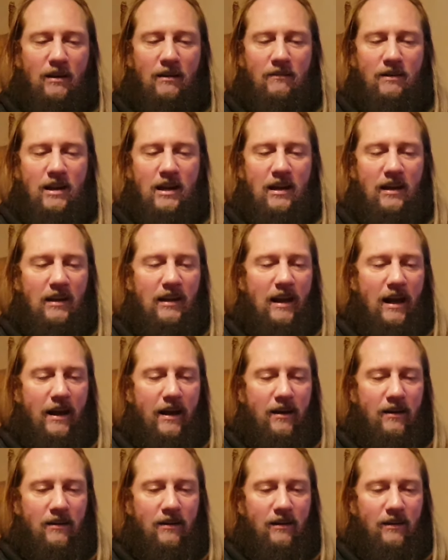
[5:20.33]
nearly like
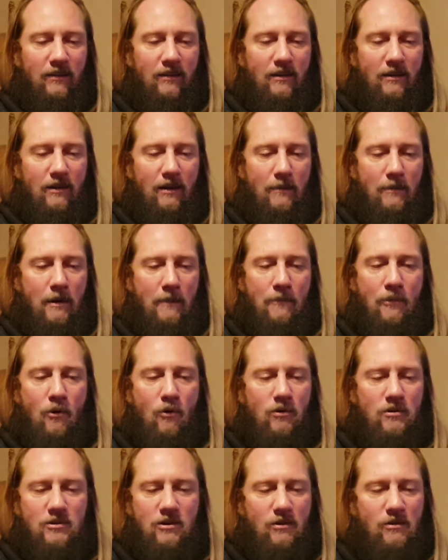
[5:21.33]
a
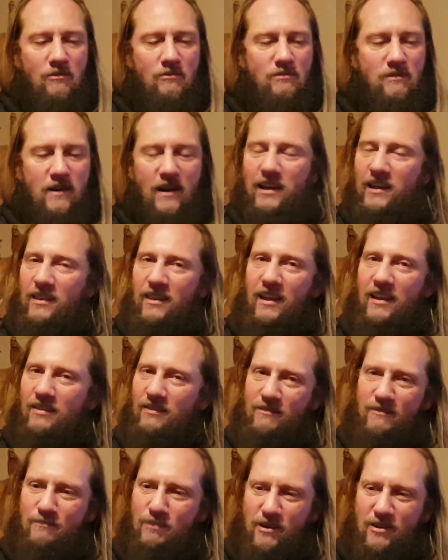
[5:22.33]
Porto,
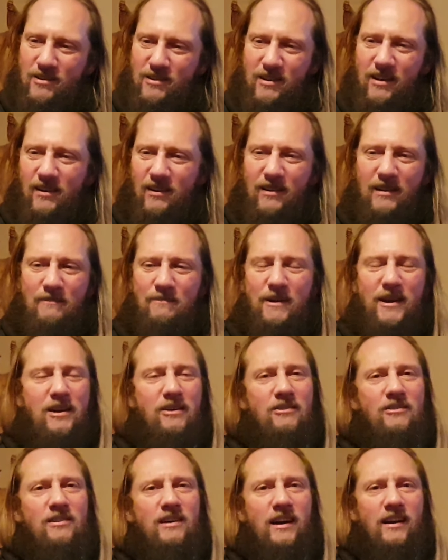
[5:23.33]
but still a
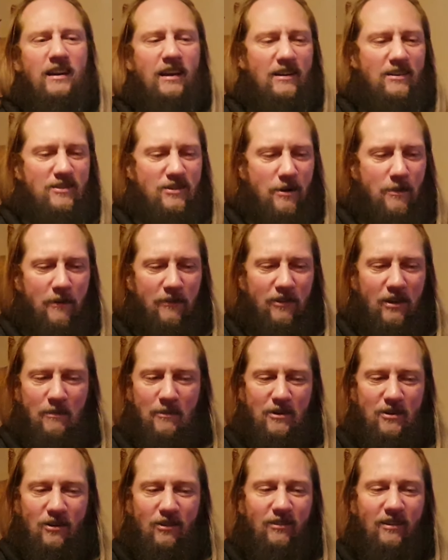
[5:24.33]
beer, and some of them
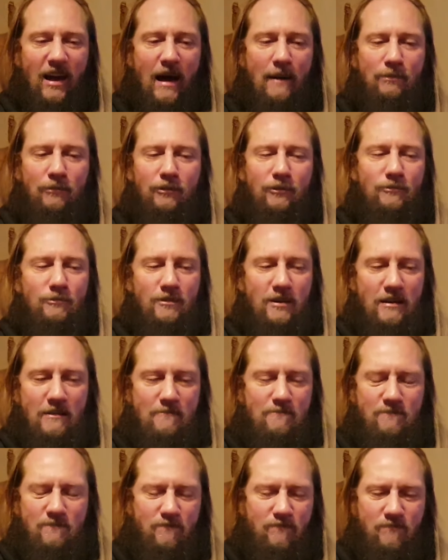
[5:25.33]
are just
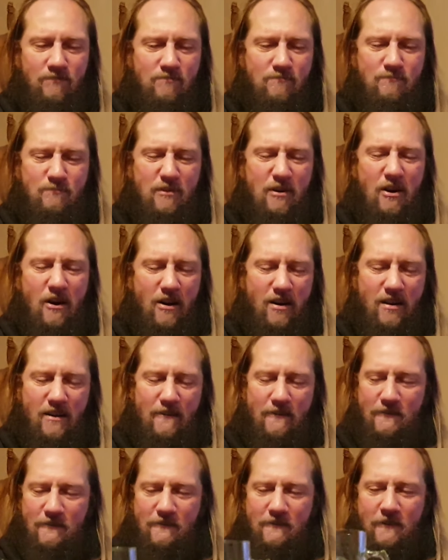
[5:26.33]
absolutely
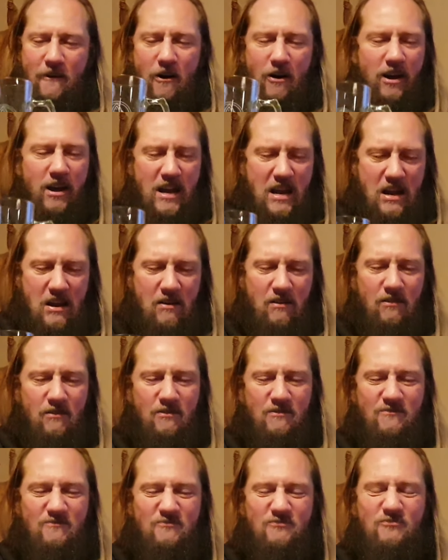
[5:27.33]
bloody fucking
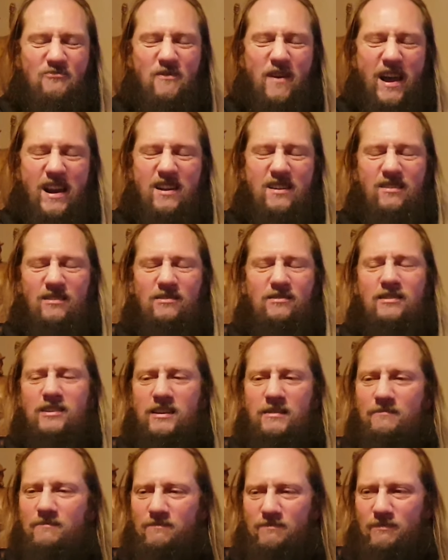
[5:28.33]

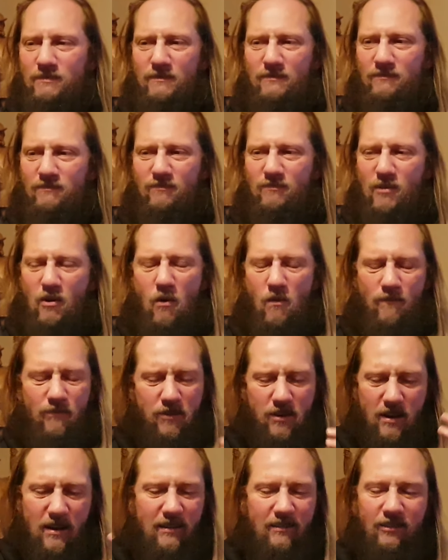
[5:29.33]
horrendously.
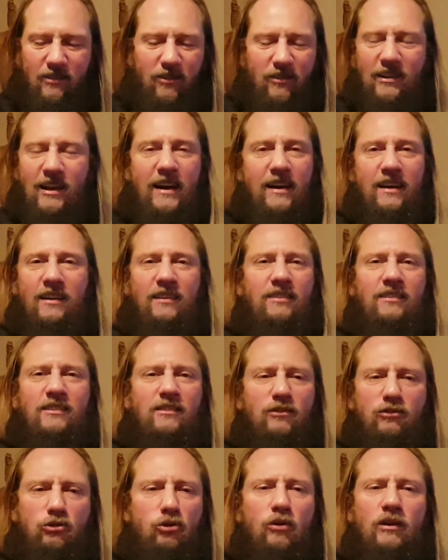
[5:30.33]
It's just like,
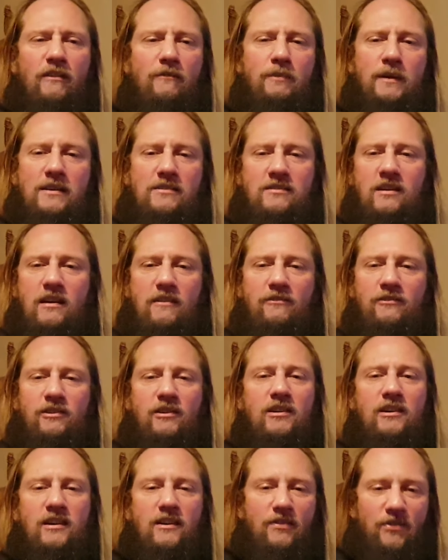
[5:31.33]
shouldn't have been saved.
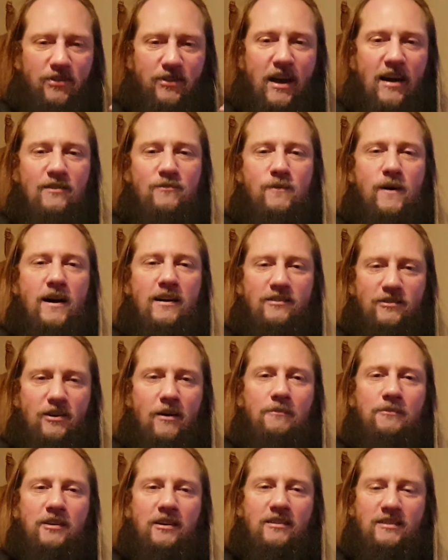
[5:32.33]
That's why
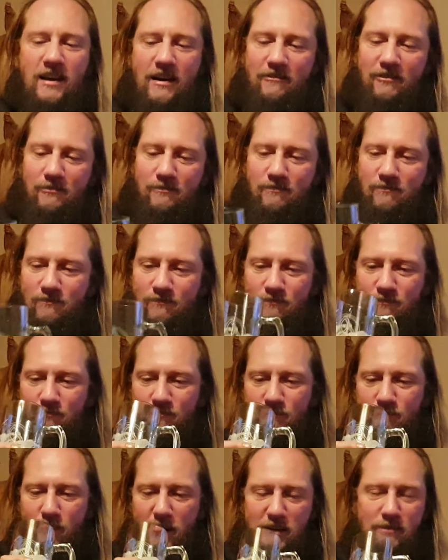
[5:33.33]
some things have a
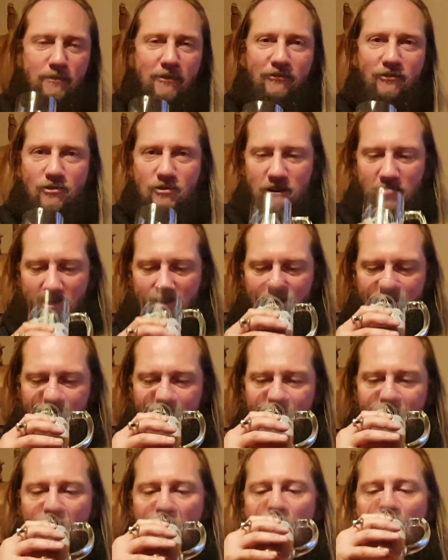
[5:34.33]
best before date on
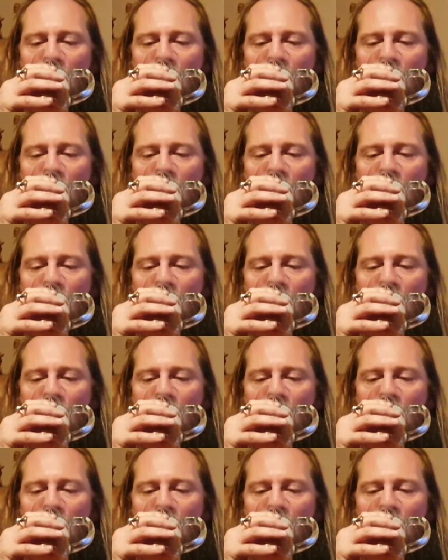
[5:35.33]
it.